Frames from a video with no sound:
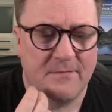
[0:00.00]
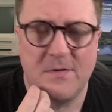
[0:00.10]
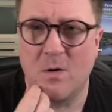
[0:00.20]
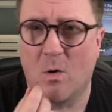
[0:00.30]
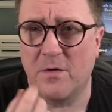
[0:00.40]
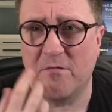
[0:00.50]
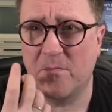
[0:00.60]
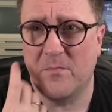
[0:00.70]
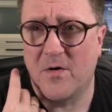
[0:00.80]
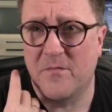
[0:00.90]
The order
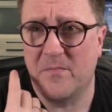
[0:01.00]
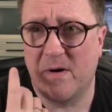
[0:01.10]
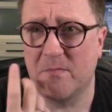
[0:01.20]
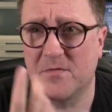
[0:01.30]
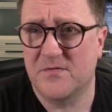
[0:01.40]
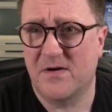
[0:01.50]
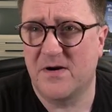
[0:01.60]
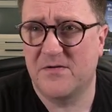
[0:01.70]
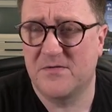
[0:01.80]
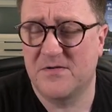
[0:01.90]
of parameters
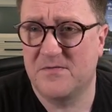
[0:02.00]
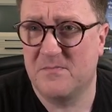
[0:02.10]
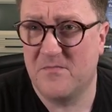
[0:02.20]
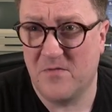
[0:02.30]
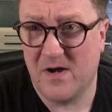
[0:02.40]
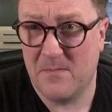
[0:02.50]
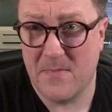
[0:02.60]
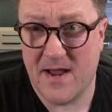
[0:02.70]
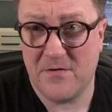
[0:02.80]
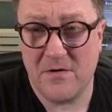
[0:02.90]
doesn't really
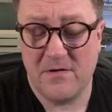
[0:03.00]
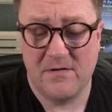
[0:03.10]
matter